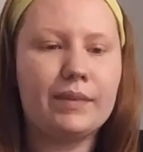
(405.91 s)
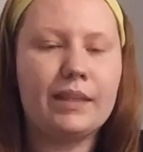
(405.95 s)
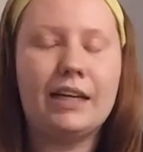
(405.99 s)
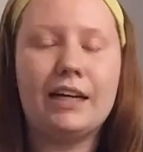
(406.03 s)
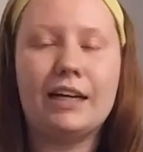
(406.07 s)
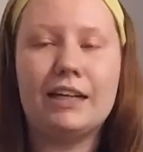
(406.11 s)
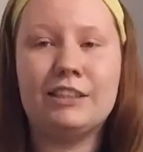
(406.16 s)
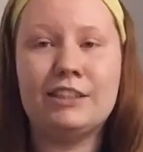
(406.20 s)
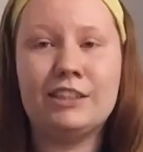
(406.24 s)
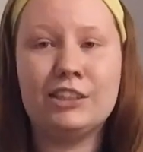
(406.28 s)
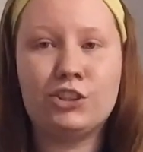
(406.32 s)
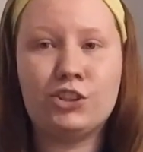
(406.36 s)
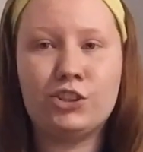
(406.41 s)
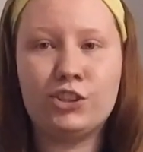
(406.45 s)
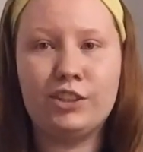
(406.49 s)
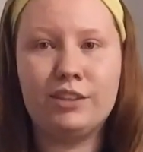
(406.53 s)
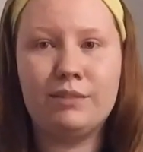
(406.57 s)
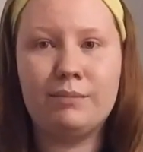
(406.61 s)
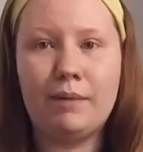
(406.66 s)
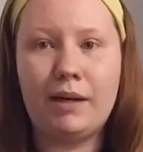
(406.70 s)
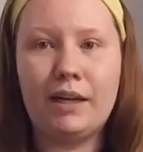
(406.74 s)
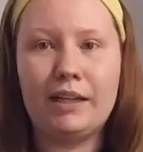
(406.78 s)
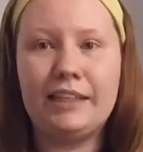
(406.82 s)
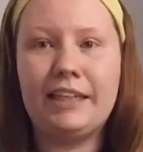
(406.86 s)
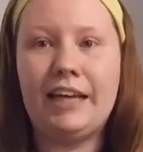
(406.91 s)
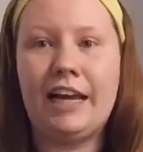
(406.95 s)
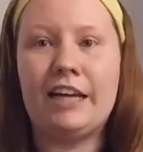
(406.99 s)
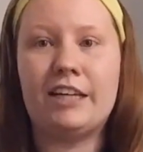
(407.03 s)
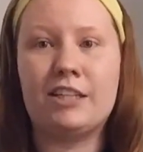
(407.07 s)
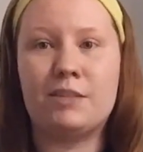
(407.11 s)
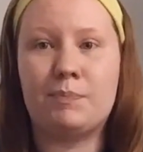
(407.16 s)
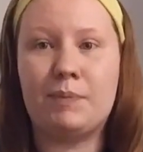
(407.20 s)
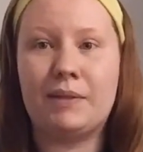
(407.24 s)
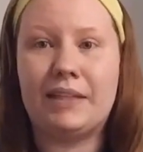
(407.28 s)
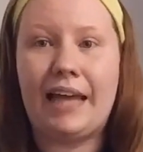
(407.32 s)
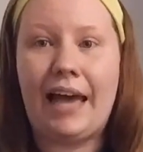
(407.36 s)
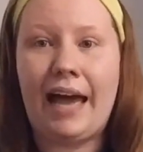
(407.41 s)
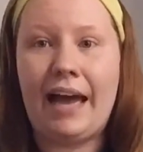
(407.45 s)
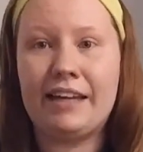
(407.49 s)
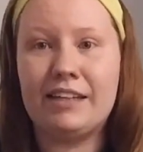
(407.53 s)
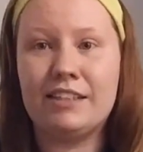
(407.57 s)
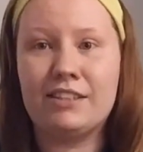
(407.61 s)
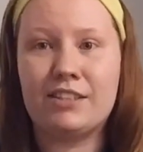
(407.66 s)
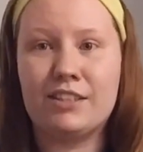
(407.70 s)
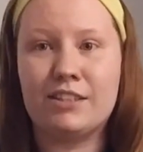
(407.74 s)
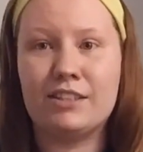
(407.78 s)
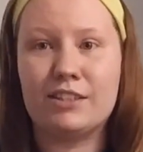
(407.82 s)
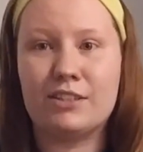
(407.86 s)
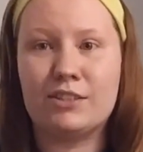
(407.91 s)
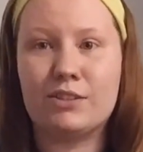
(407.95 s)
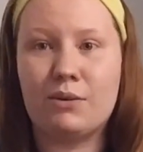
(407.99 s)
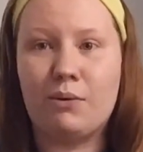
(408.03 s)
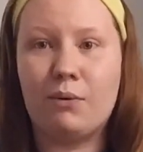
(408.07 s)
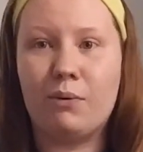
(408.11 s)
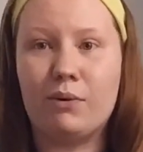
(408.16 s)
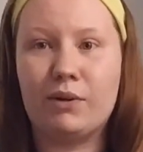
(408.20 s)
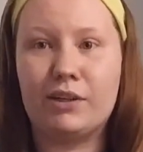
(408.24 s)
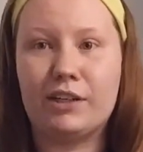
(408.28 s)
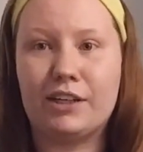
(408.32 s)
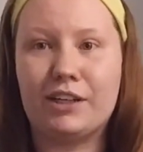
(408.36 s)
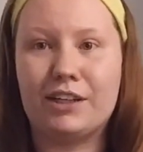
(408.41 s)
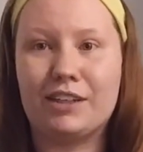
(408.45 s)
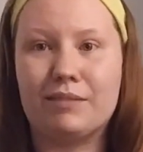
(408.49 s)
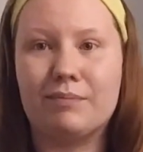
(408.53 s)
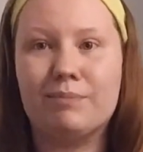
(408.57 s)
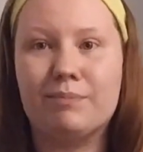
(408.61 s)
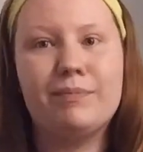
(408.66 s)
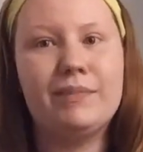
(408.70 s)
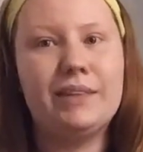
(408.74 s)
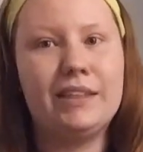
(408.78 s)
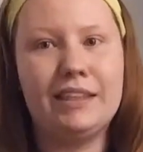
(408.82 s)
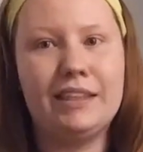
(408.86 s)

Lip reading: Additional money has been added to this order,